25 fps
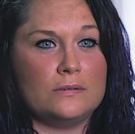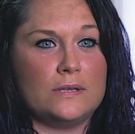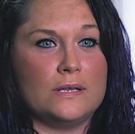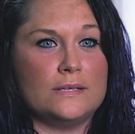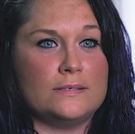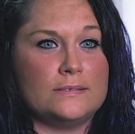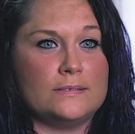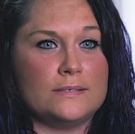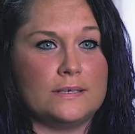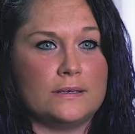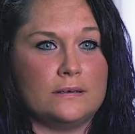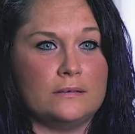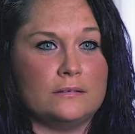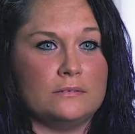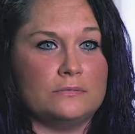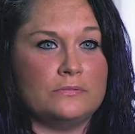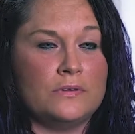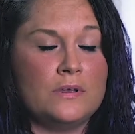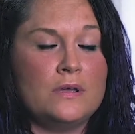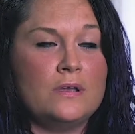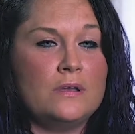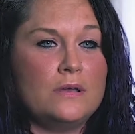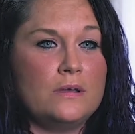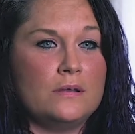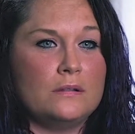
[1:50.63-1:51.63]
instead of
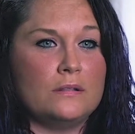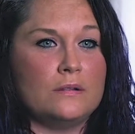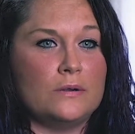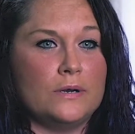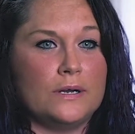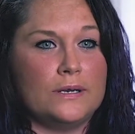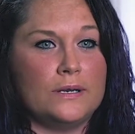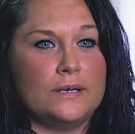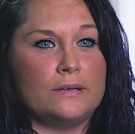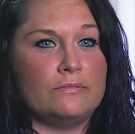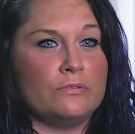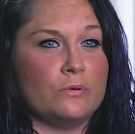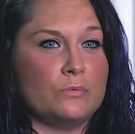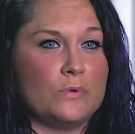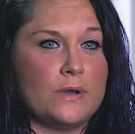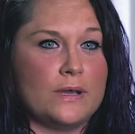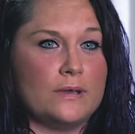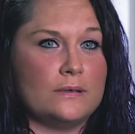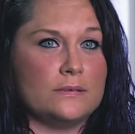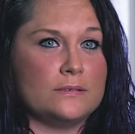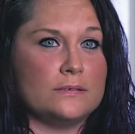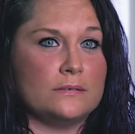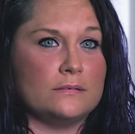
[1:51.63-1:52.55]
learning different ways.